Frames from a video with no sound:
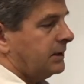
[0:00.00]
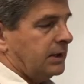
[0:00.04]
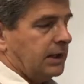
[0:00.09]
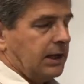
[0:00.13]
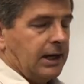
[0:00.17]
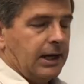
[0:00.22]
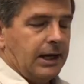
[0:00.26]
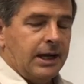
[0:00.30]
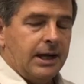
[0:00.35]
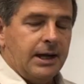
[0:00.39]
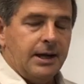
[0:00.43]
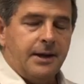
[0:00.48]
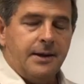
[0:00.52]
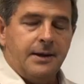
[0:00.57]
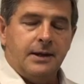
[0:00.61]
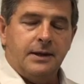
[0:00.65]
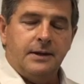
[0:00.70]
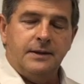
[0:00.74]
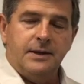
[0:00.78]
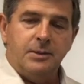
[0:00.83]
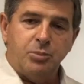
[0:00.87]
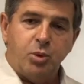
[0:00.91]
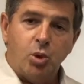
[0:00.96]
The
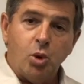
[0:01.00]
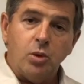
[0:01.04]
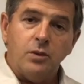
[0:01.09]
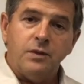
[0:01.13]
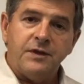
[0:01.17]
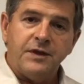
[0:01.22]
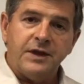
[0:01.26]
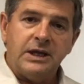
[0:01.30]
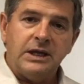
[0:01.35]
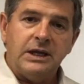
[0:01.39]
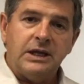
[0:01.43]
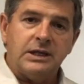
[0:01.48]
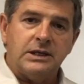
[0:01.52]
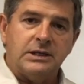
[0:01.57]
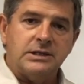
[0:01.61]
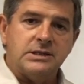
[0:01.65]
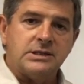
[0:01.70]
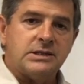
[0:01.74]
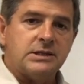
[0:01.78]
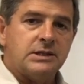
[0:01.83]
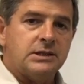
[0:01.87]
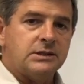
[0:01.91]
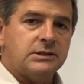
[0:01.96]
important thing
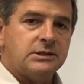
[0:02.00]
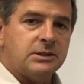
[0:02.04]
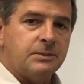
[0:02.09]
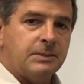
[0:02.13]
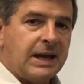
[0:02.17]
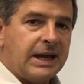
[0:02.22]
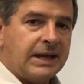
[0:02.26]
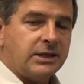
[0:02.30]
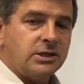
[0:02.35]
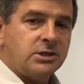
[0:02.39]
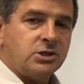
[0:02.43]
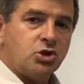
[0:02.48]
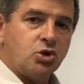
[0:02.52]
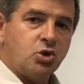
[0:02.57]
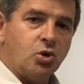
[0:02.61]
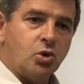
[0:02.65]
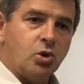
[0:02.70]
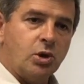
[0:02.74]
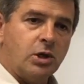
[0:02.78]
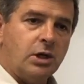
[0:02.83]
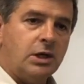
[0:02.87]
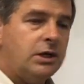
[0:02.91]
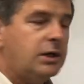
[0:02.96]
is to make
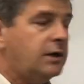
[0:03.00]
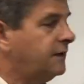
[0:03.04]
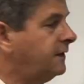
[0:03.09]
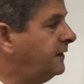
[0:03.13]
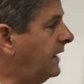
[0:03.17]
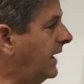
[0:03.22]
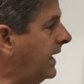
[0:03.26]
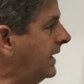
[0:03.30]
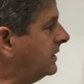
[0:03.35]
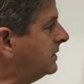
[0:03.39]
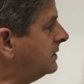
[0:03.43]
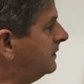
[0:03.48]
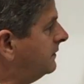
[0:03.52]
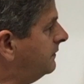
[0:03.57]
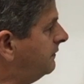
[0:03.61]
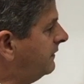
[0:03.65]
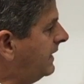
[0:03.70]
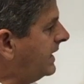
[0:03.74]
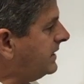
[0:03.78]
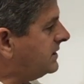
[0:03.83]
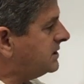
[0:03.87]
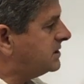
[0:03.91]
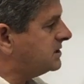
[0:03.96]
sure that
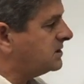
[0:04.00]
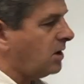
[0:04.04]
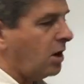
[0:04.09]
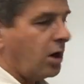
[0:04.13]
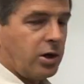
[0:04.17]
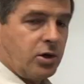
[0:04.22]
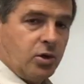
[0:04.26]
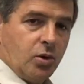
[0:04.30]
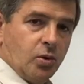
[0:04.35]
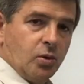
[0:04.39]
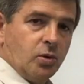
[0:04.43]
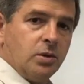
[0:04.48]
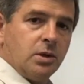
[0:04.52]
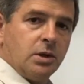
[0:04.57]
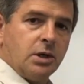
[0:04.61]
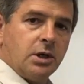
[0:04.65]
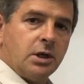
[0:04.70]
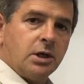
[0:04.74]
that cycle